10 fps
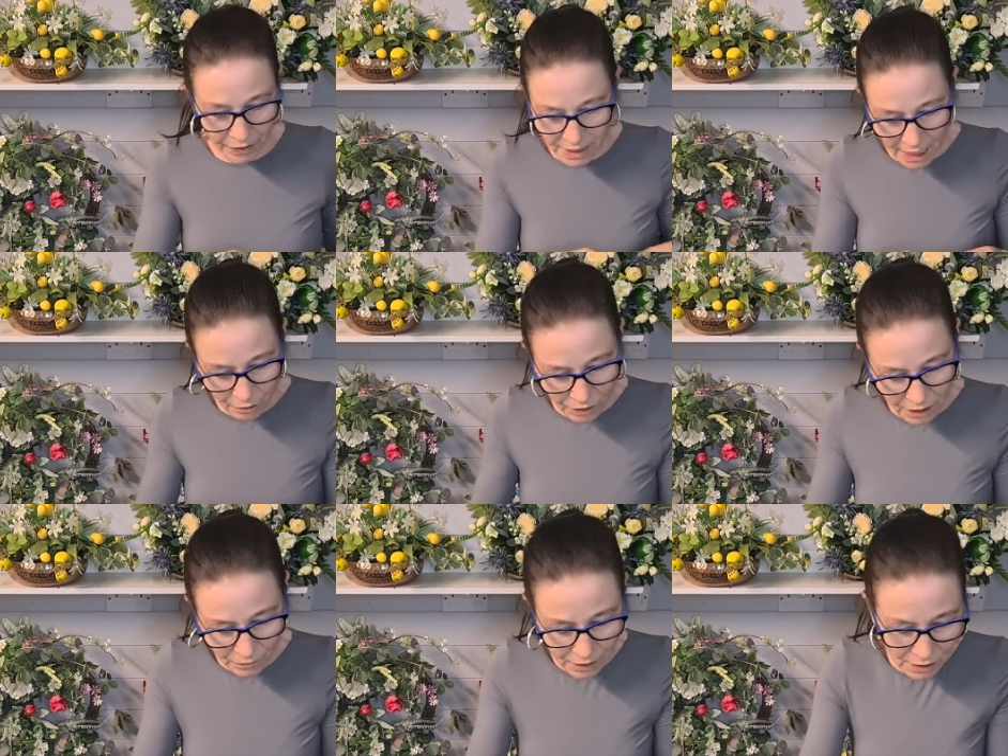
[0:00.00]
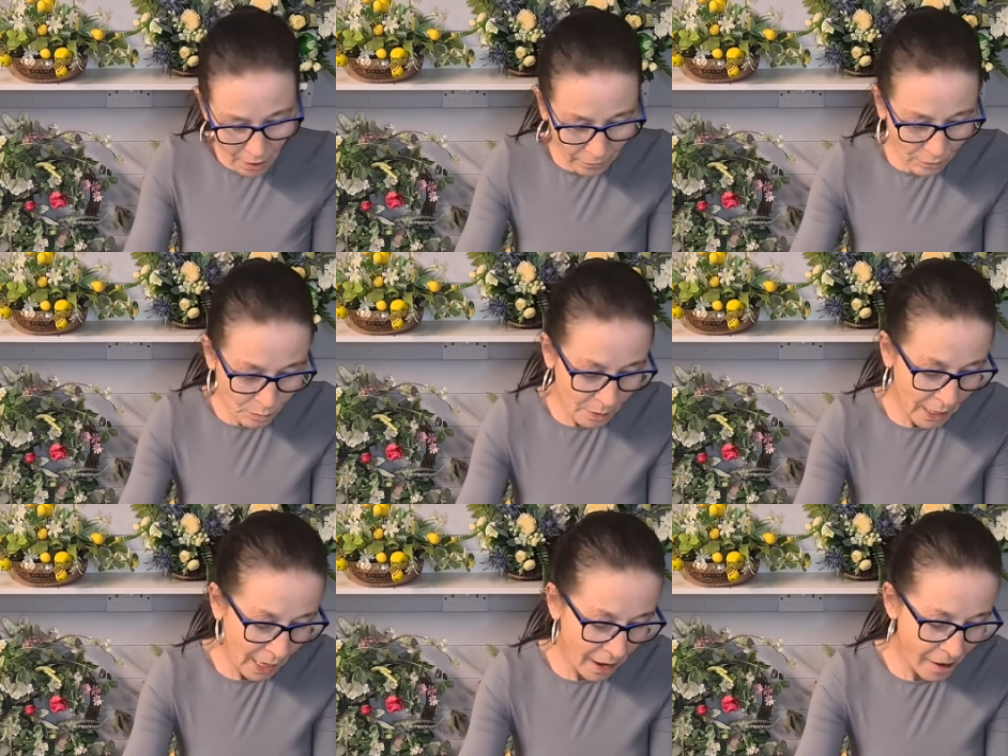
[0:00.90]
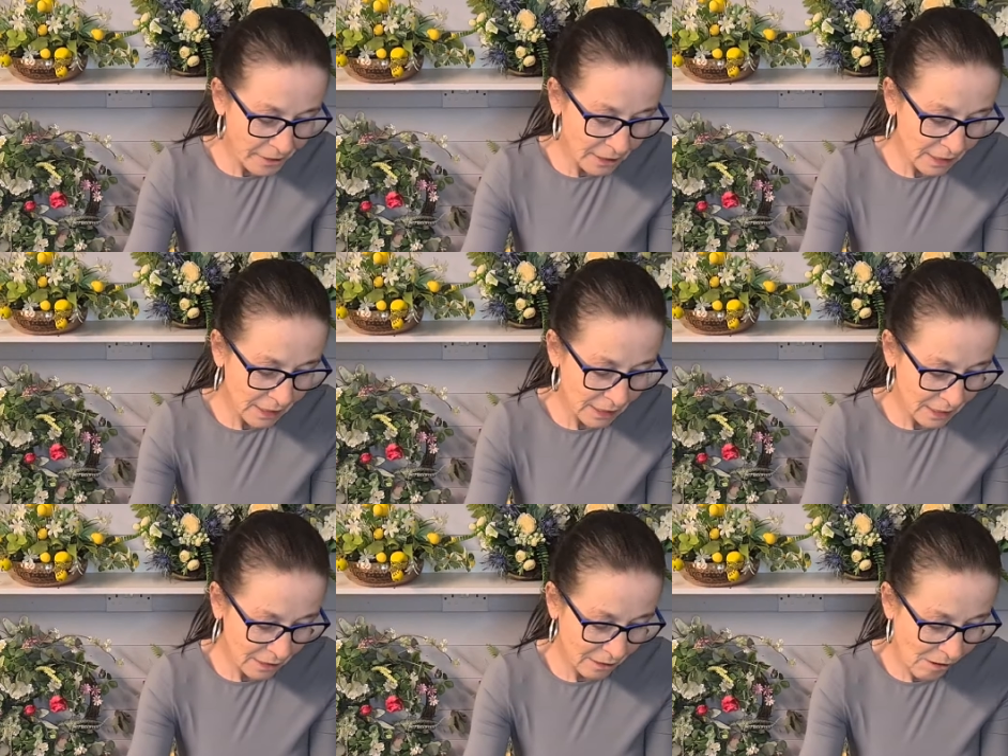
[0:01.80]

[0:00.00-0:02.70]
the decorative stones behind it